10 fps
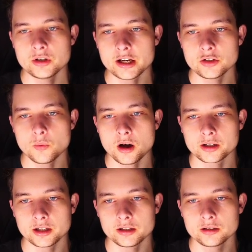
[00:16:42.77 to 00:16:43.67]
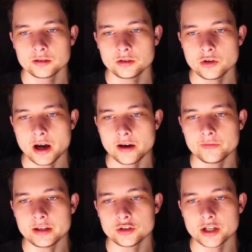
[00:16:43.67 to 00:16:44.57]
as you walk in, you have
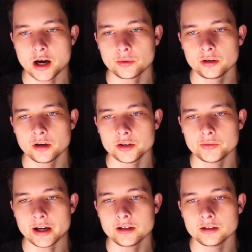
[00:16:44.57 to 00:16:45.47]
the shower on the right.